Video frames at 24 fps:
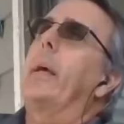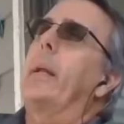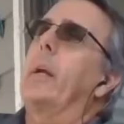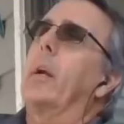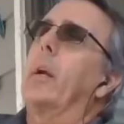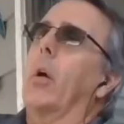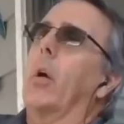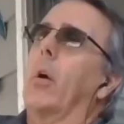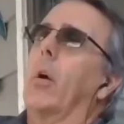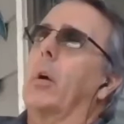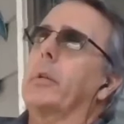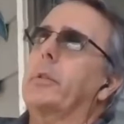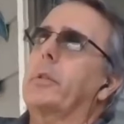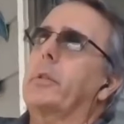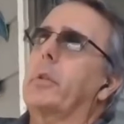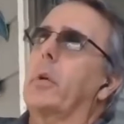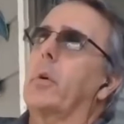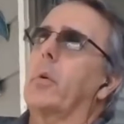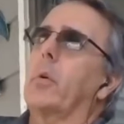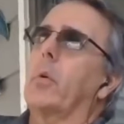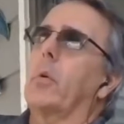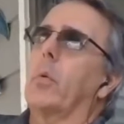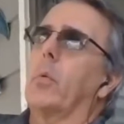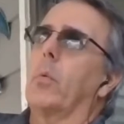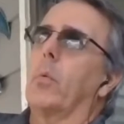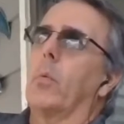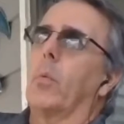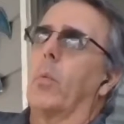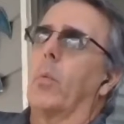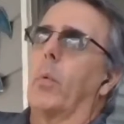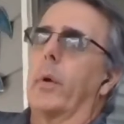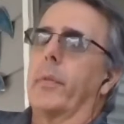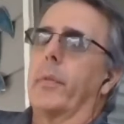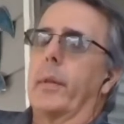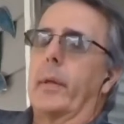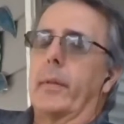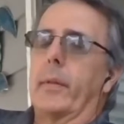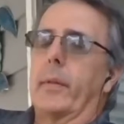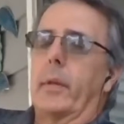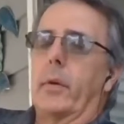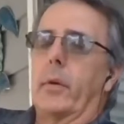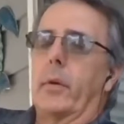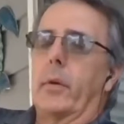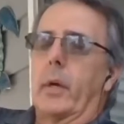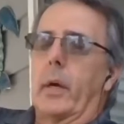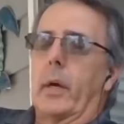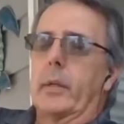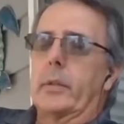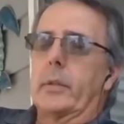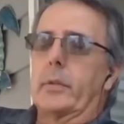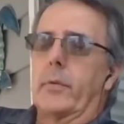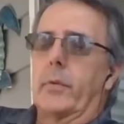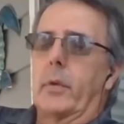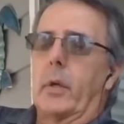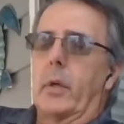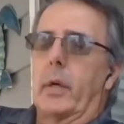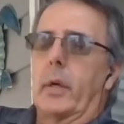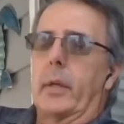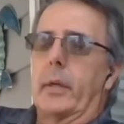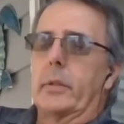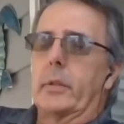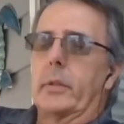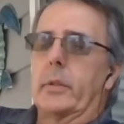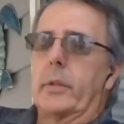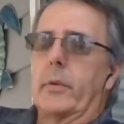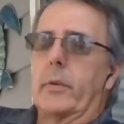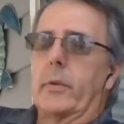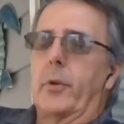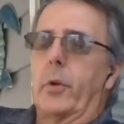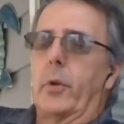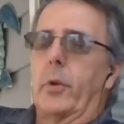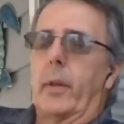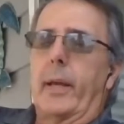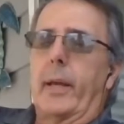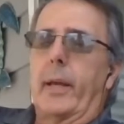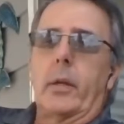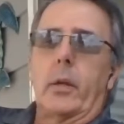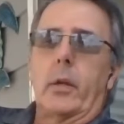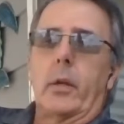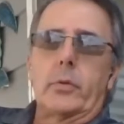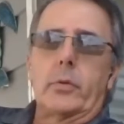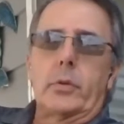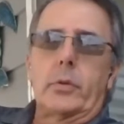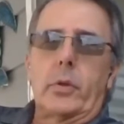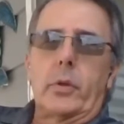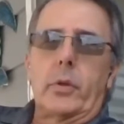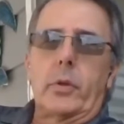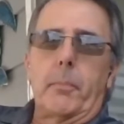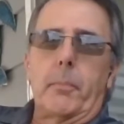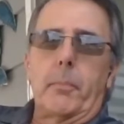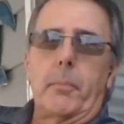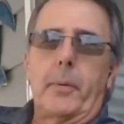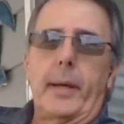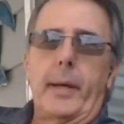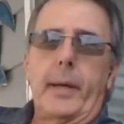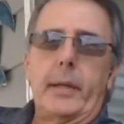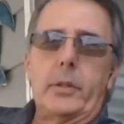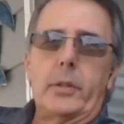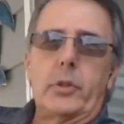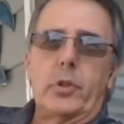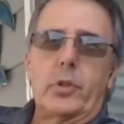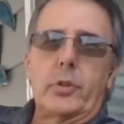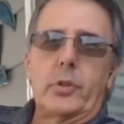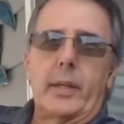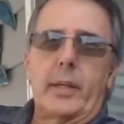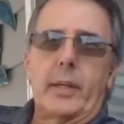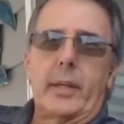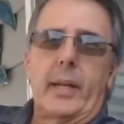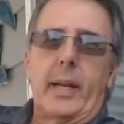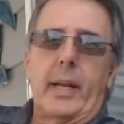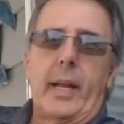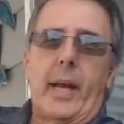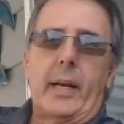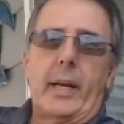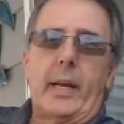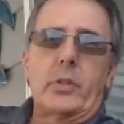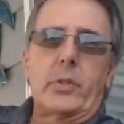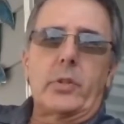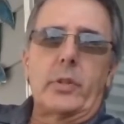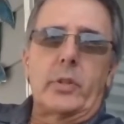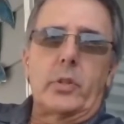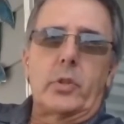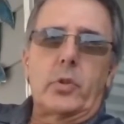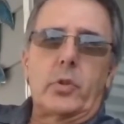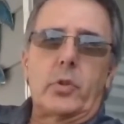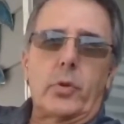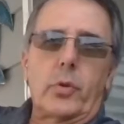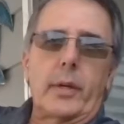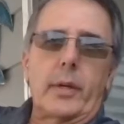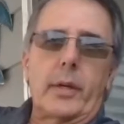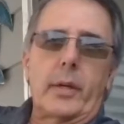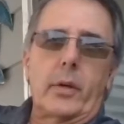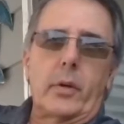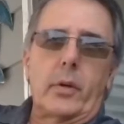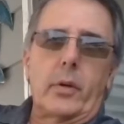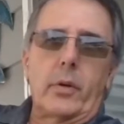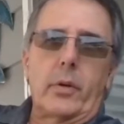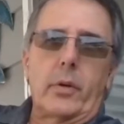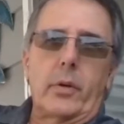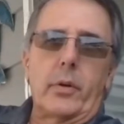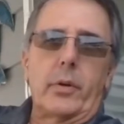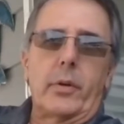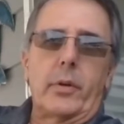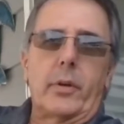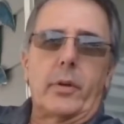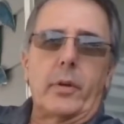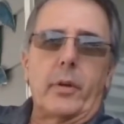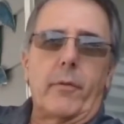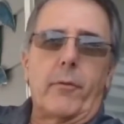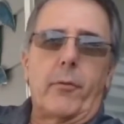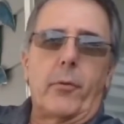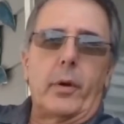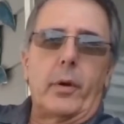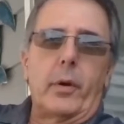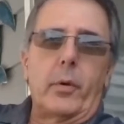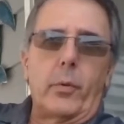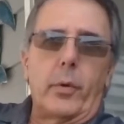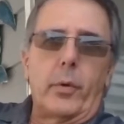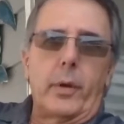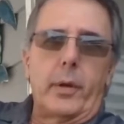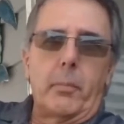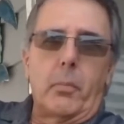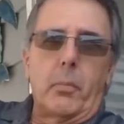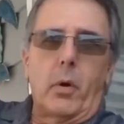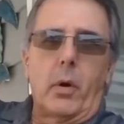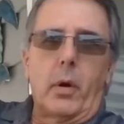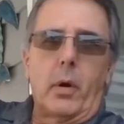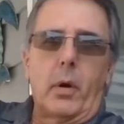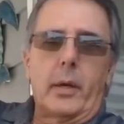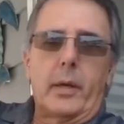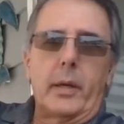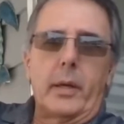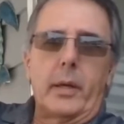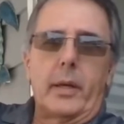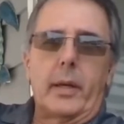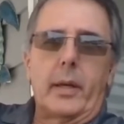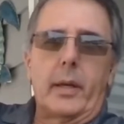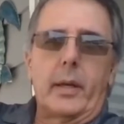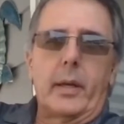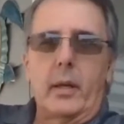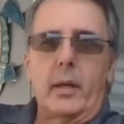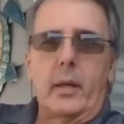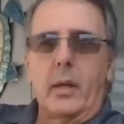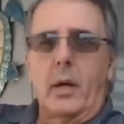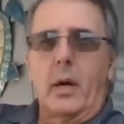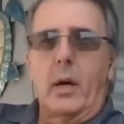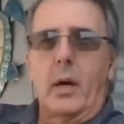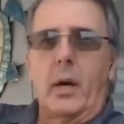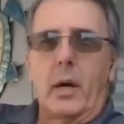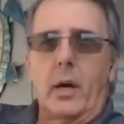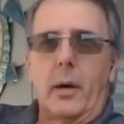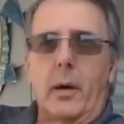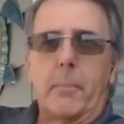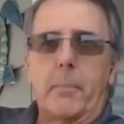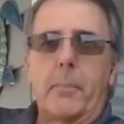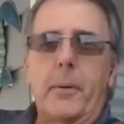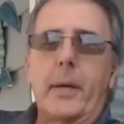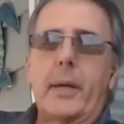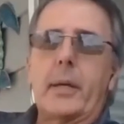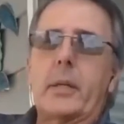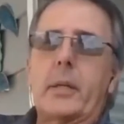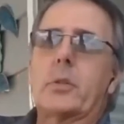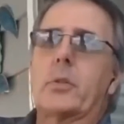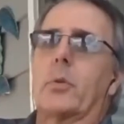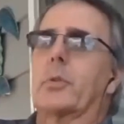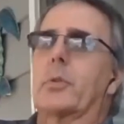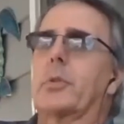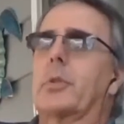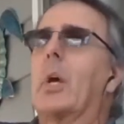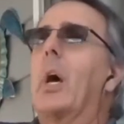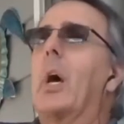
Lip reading: it also, one thing that you guys have done is if you land on certain pages, it can actually trigger different remarketing pixels